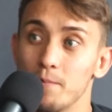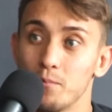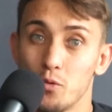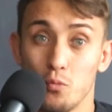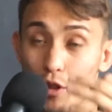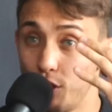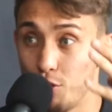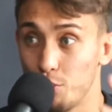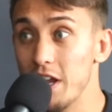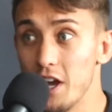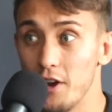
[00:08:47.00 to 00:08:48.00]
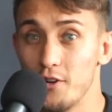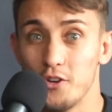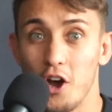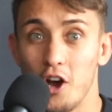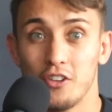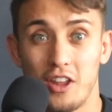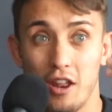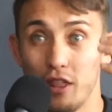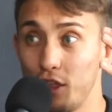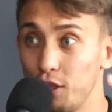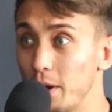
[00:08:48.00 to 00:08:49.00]
with 3 underdogs and
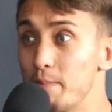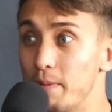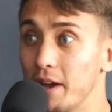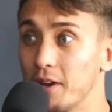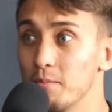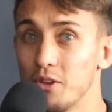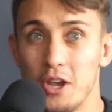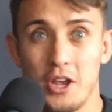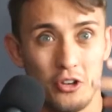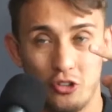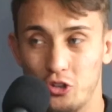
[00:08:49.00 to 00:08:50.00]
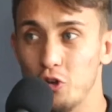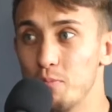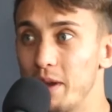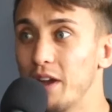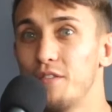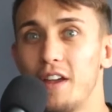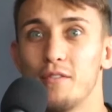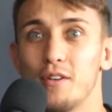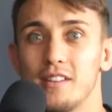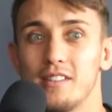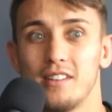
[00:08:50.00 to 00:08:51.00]
3 pick'ems, 2 big
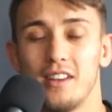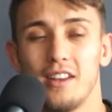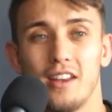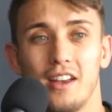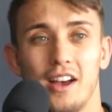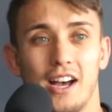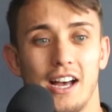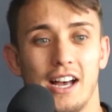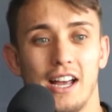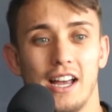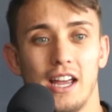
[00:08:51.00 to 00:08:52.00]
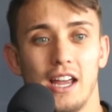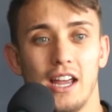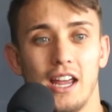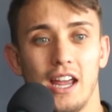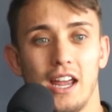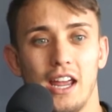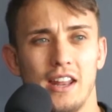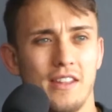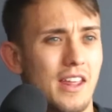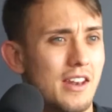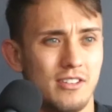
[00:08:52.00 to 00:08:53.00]
favorites, and
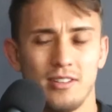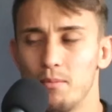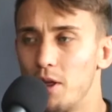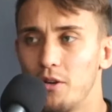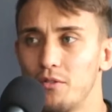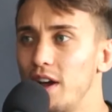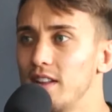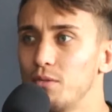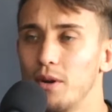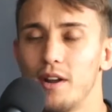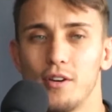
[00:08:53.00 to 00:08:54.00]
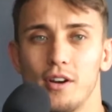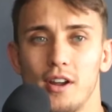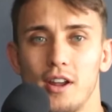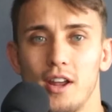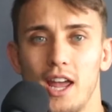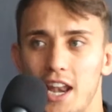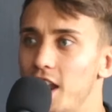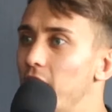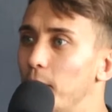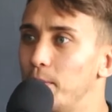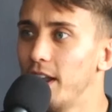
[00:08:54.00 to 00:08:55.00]
then some other fights, whatever, and ended
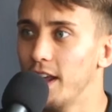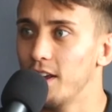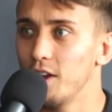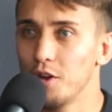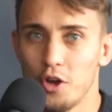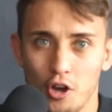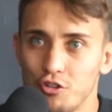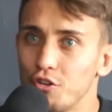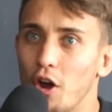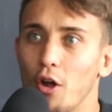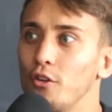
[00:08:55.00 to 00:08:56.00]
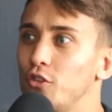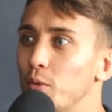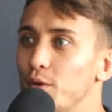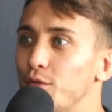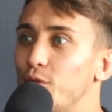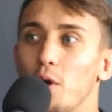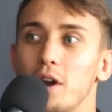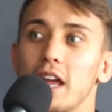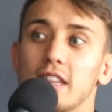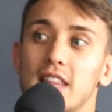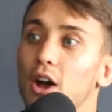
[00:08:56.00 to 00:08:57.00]
up hitting $100 to win
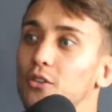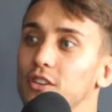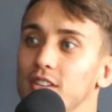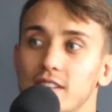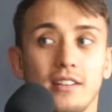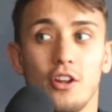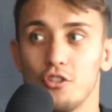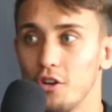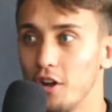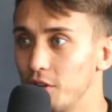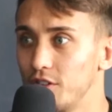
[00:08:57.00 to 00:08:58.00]
$48,600.